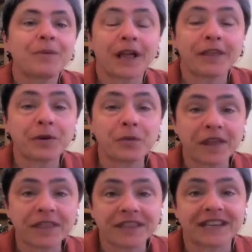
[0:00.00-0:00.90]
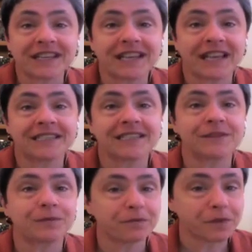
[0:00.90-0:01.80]
Well, I think one thing that it takes
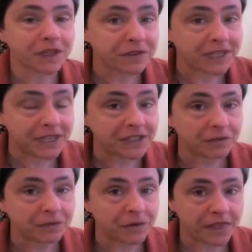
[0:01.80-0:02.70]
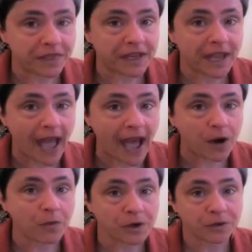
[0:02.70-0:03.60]
is we really need to rethink
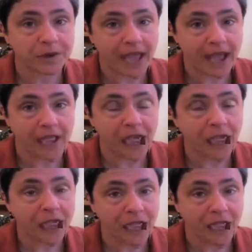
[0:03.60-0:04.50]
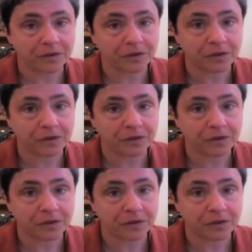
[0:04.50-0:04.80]
how we're doing agriculture and